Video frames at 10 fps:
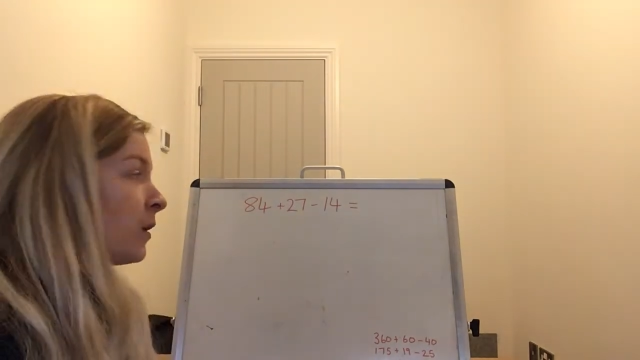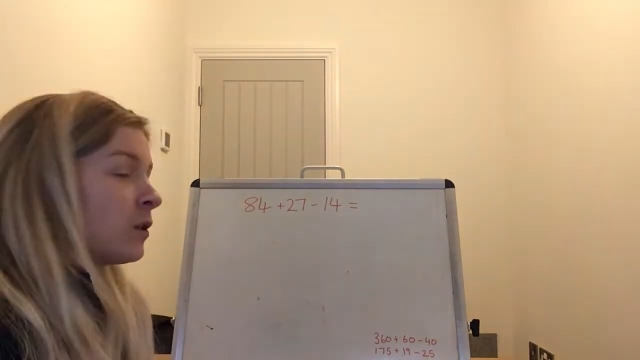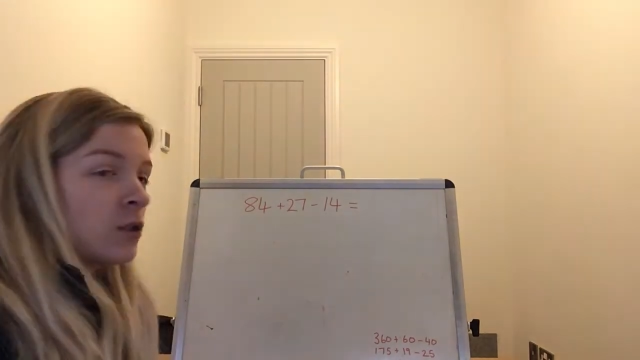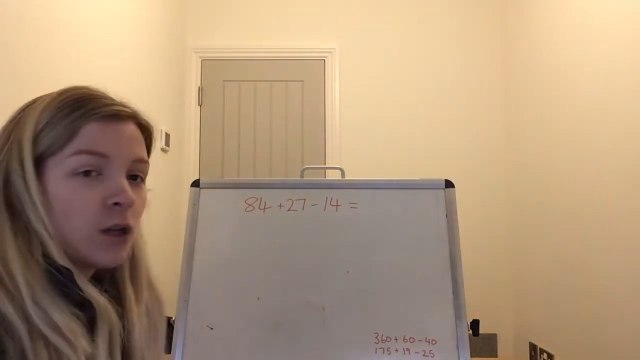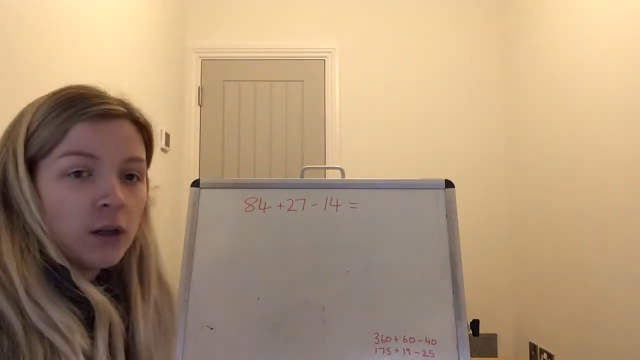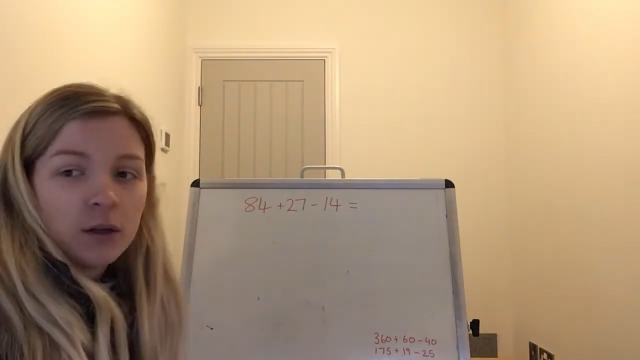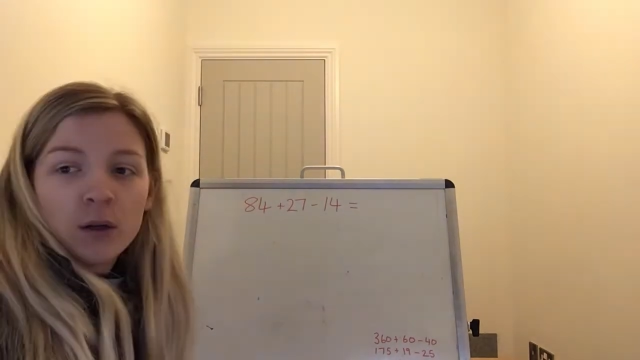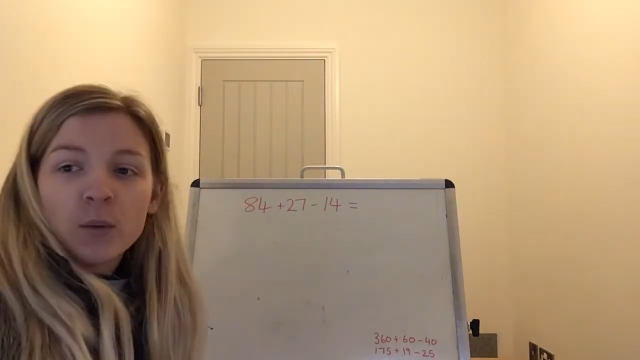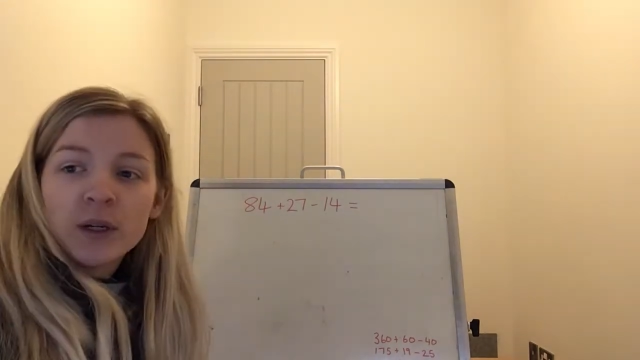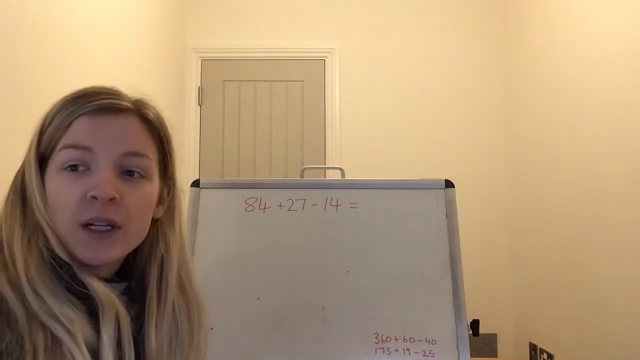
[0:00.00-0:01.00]
so
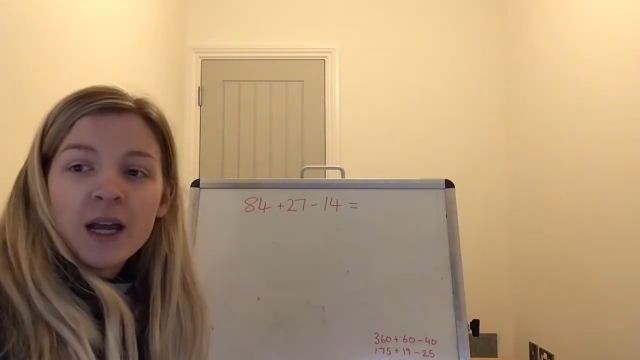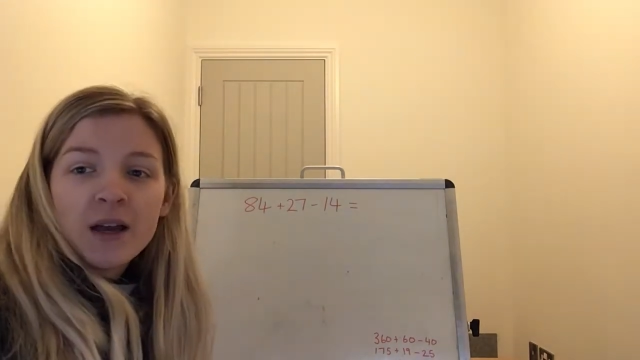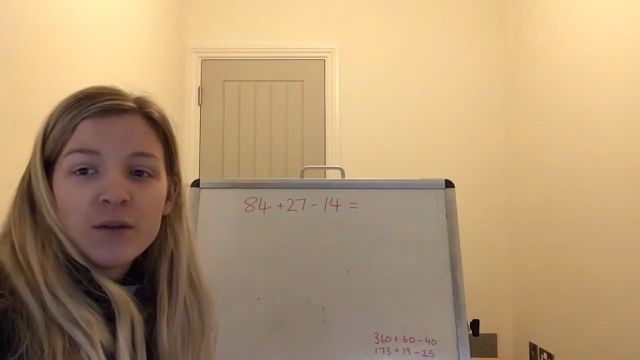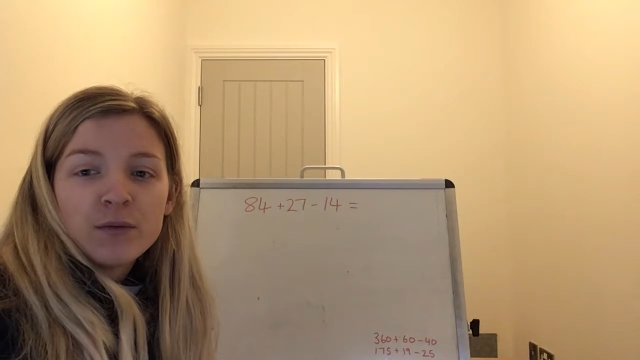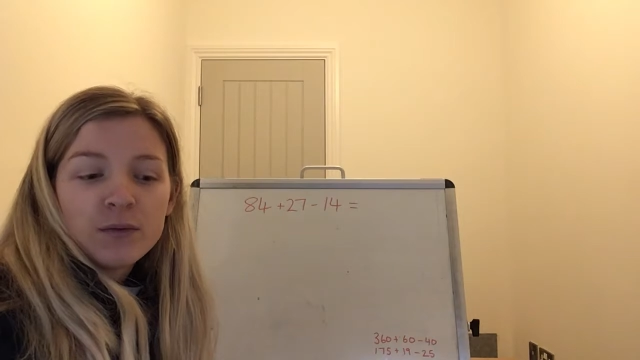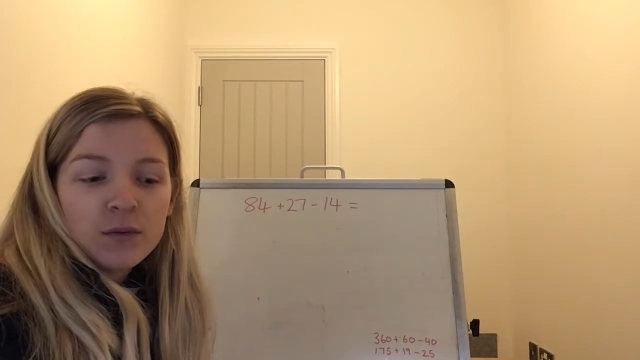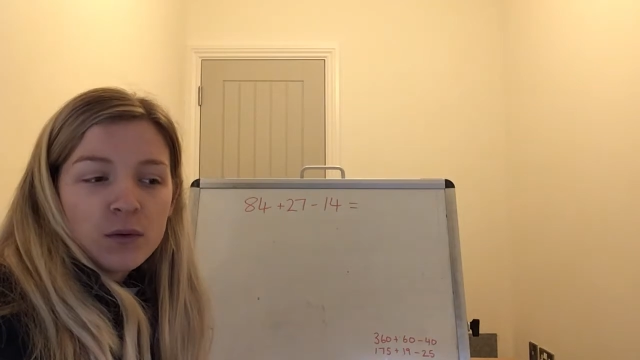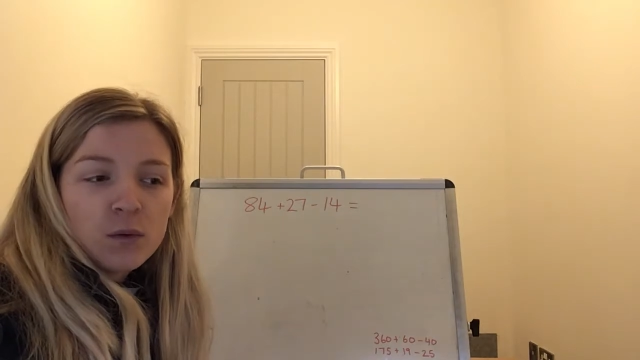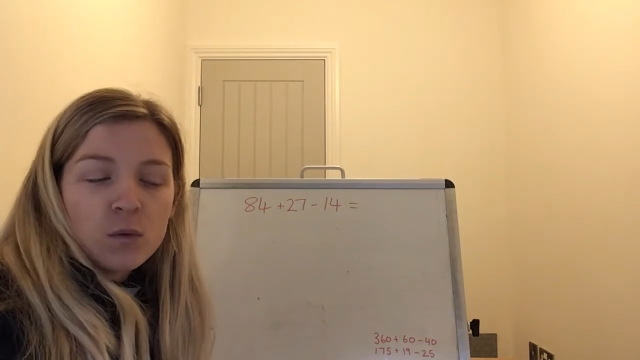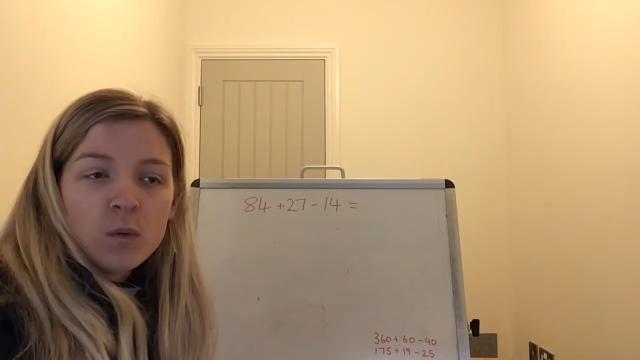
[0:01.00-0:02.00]
we're going to have,
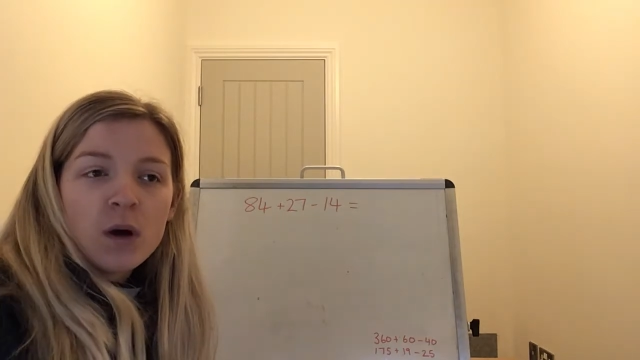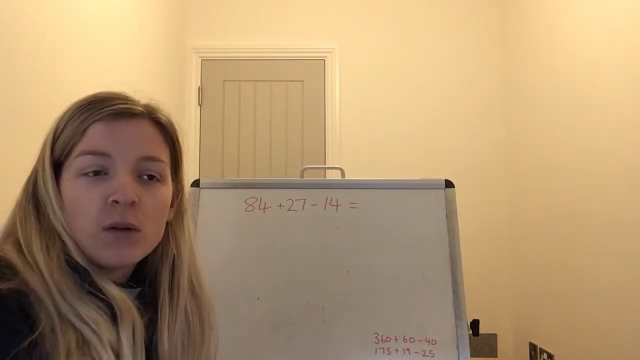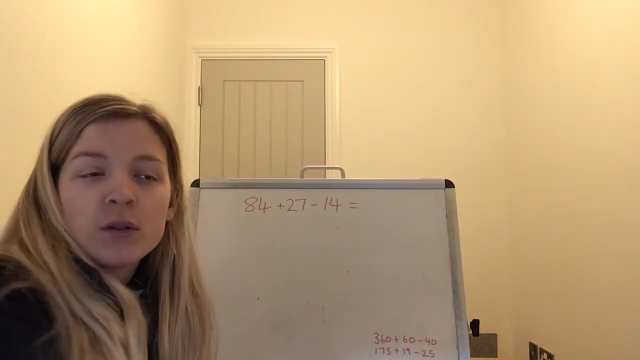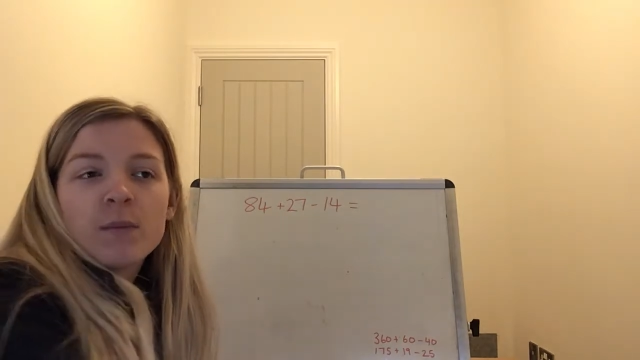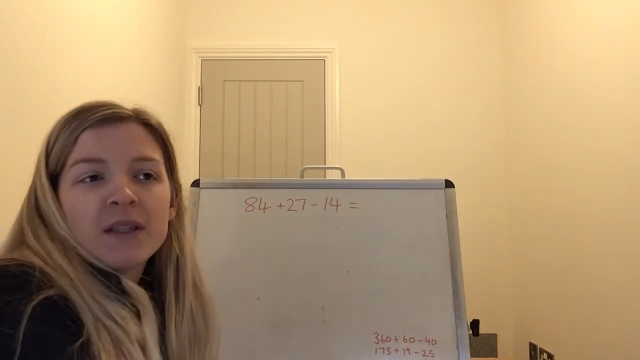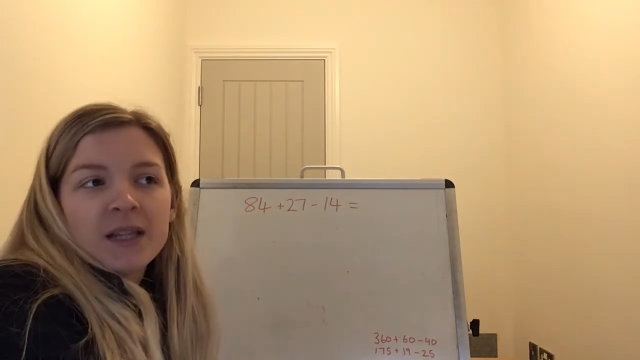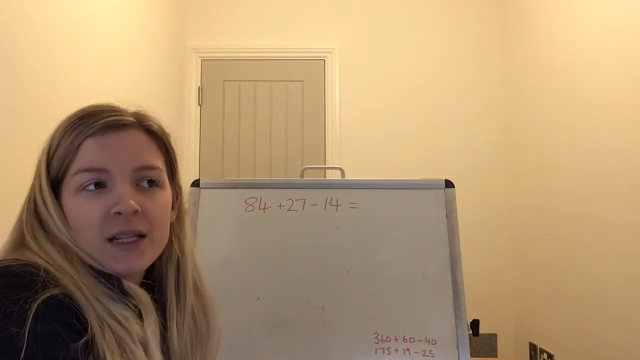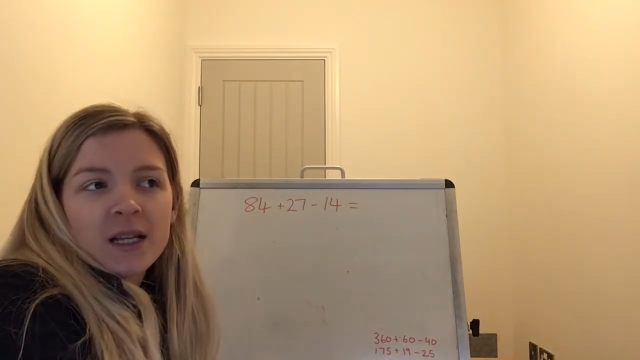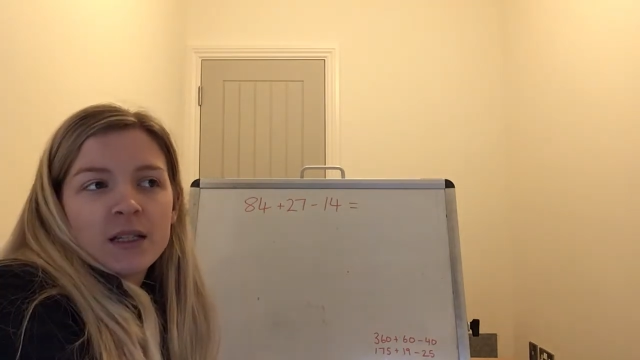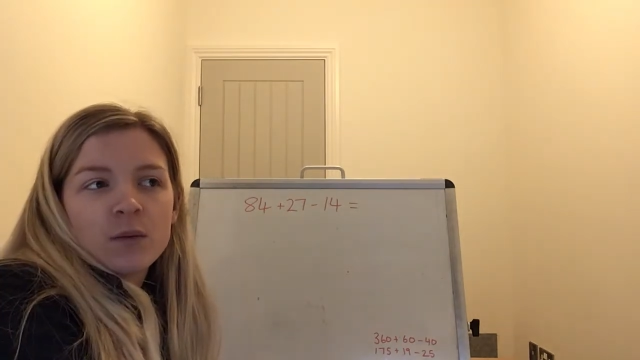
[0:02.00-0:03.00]
whilst
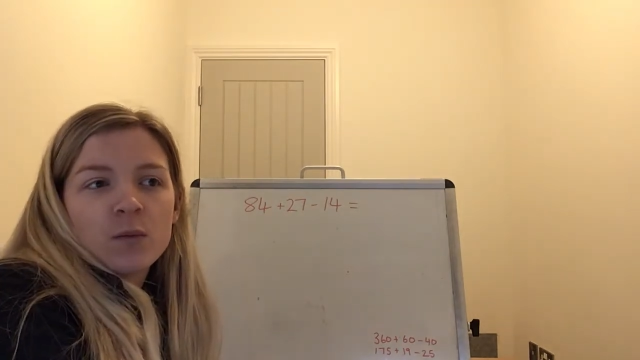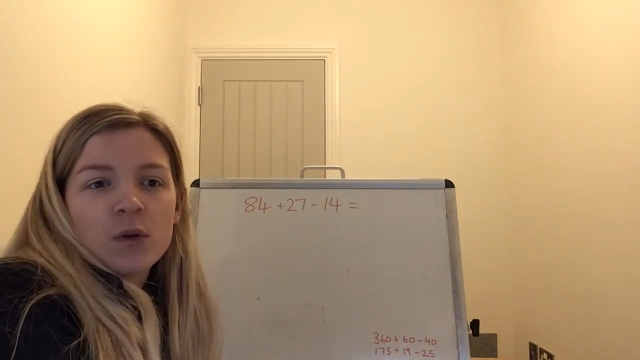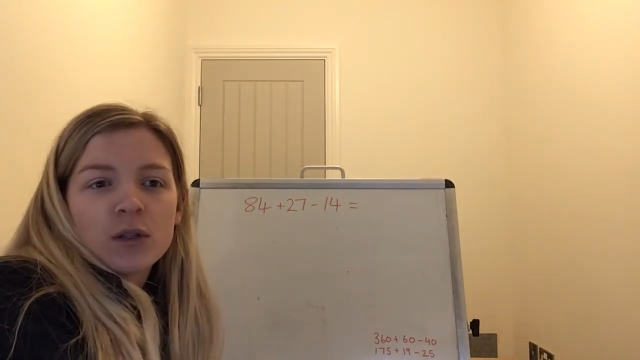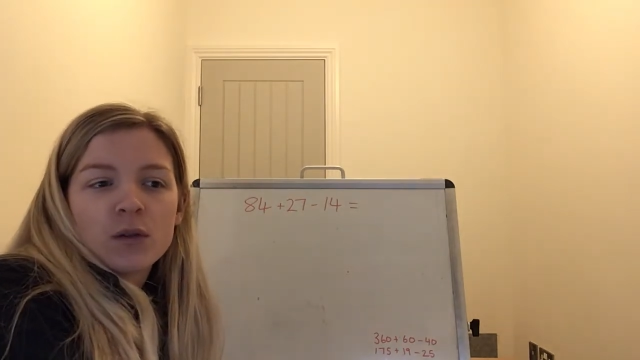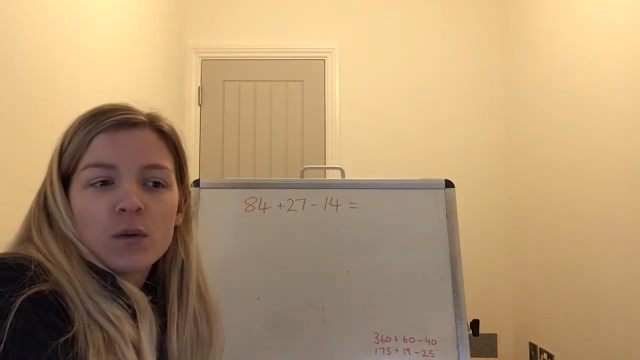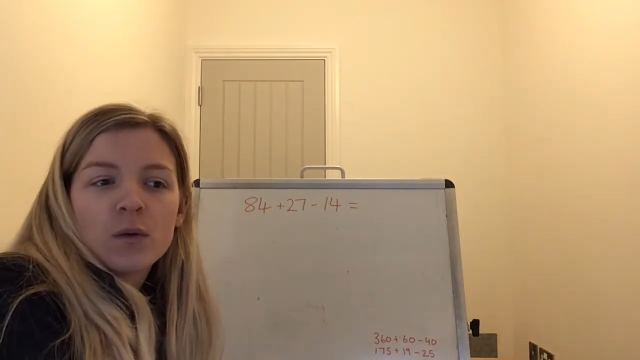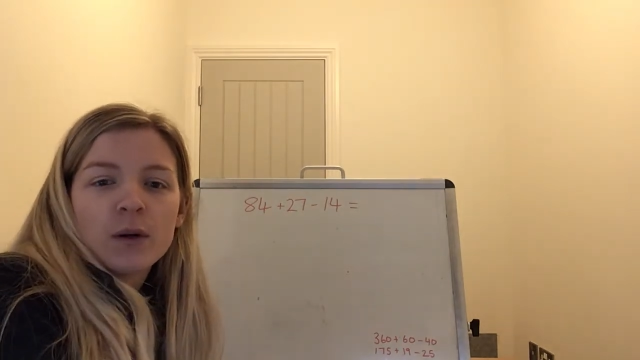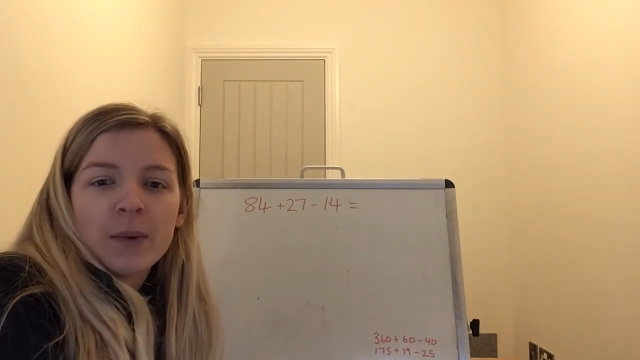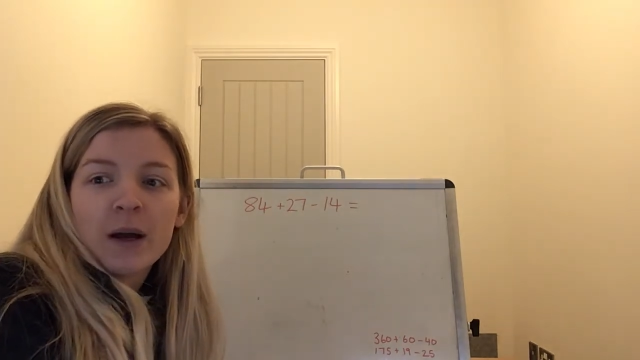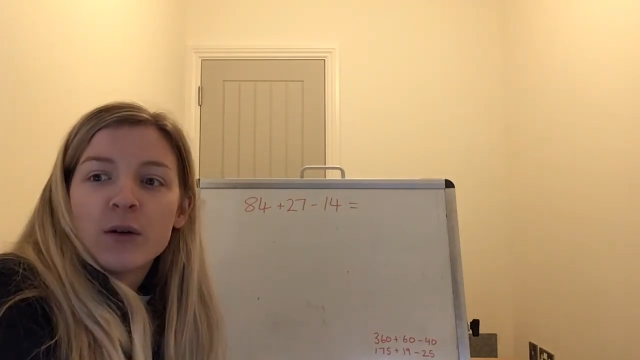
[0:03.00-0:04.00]
Monday's lesson was all
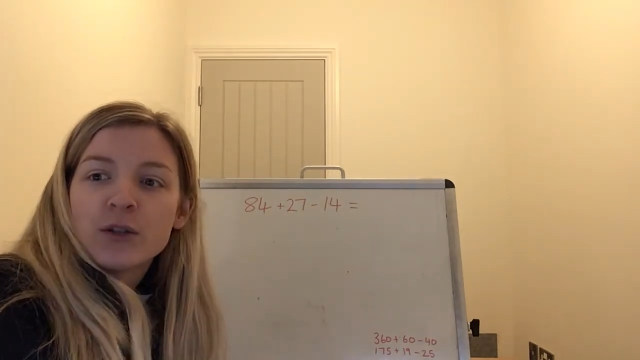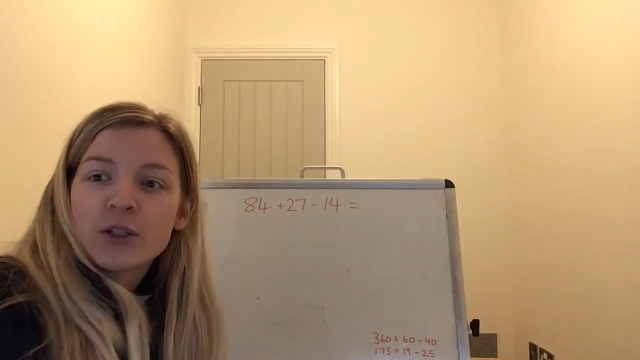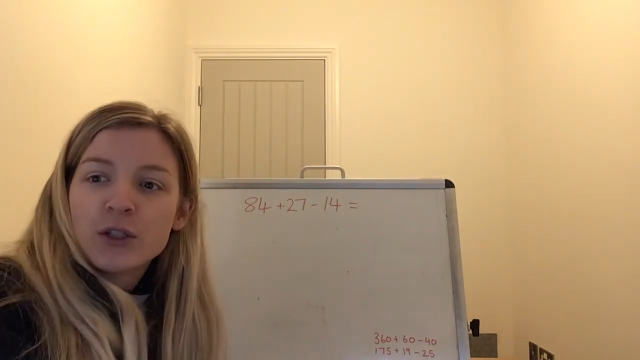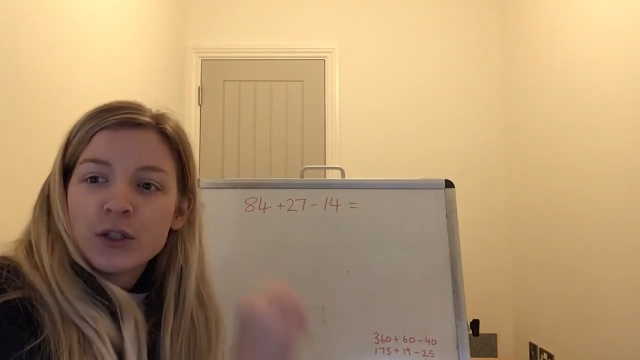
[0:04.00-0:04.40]
about